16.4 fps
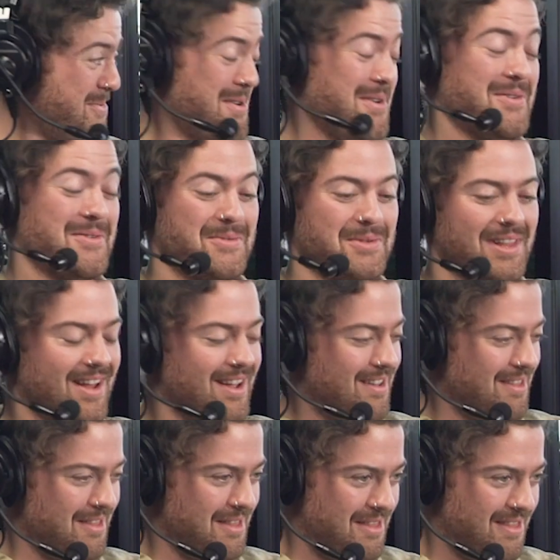Whoa! Like
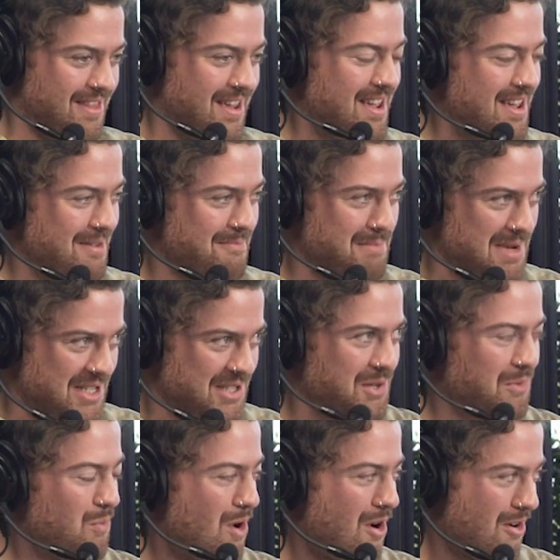the
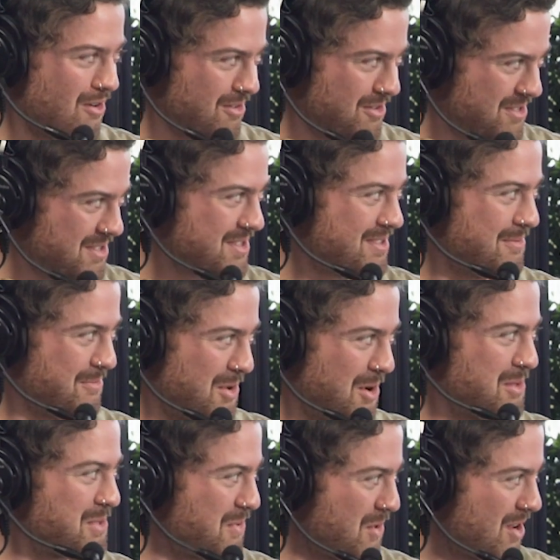Mr. Wong's
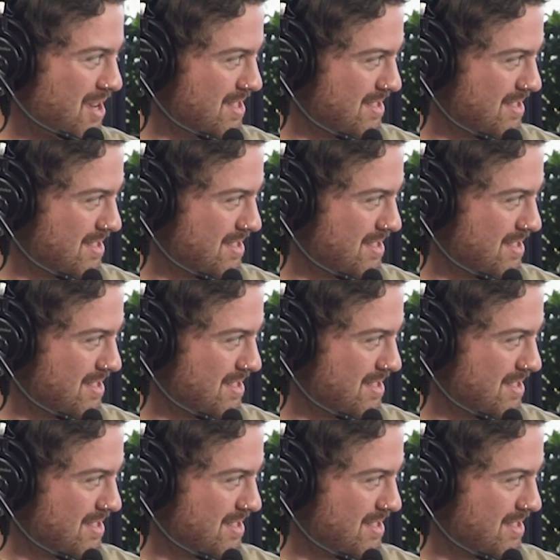Rolls Royce.